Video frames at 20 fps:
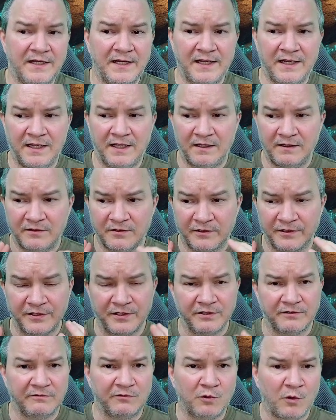in during
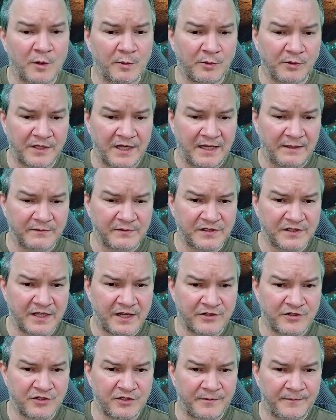your normal game
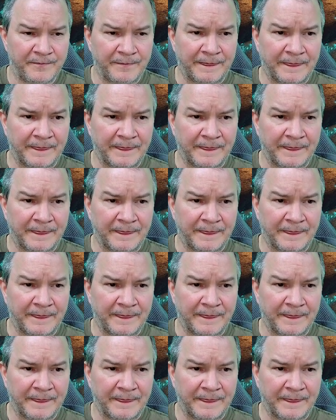session,